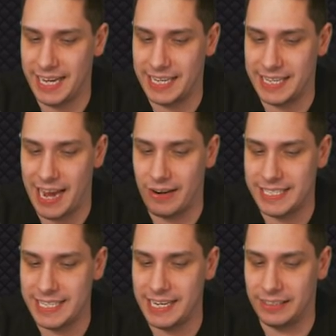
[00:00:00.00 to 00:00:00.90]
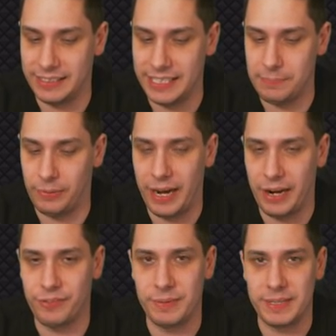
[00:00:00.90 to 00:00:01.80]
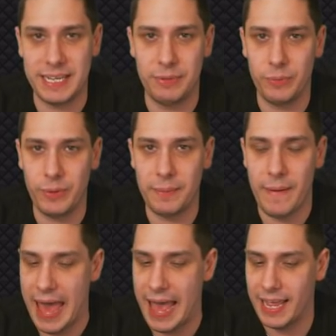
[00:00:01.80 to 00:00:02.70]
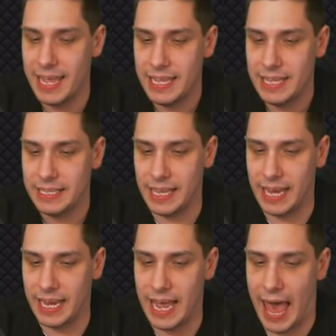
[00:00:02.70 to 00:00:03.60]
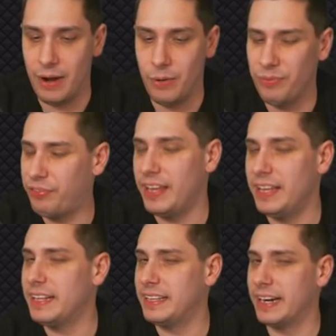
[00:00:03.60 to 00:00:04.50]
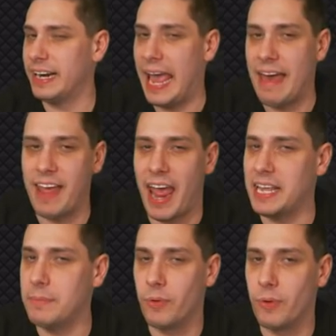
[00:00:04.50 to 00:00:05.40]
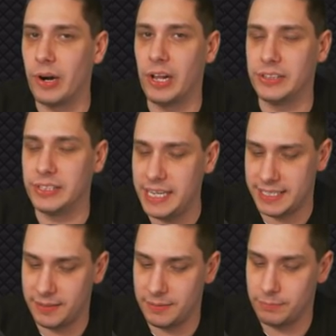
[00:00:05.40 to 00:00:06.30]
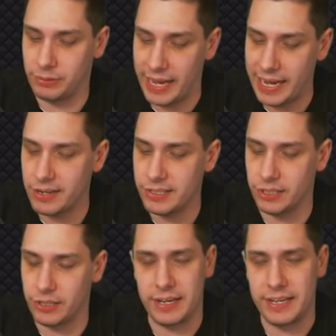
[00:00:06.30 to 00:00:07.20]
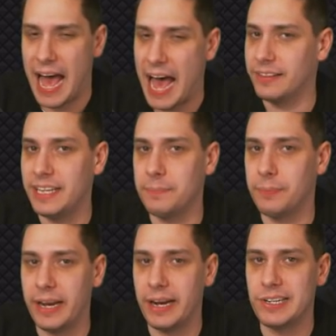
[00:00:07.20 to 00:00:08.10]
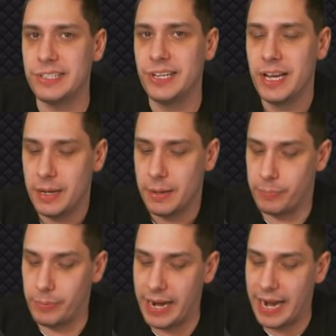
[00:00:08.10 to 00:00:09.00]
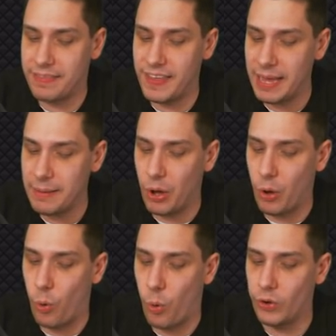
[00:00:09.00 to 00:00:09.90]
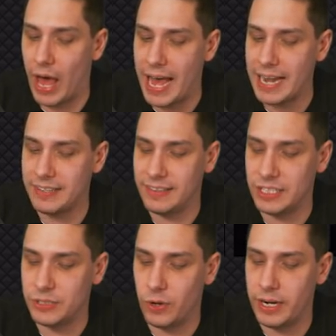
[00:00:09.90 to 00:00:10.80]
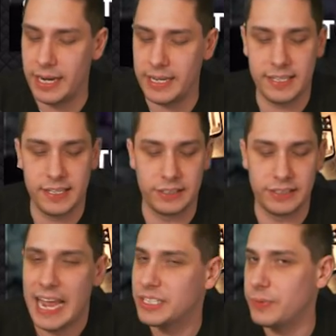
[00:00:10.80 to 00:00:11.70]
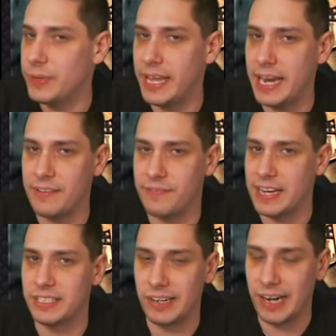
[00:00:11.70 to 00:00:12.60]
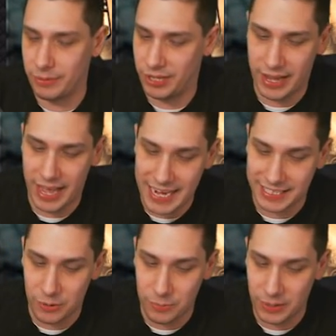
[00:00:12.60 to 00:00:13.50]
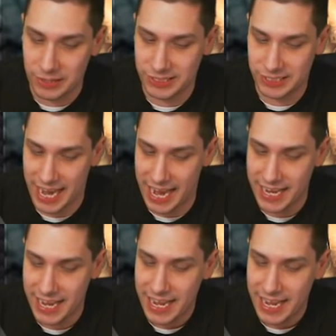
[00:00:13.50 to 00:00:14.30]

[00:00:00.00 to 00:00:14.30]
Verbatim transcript: like a guaranteed elite player from the Team of the Week pack. Like, I don't think that they're going to have any more elite players or non-elite players but I think I'm going to hold on to this one until next weekend, if that's all right with you guys. I hope you understand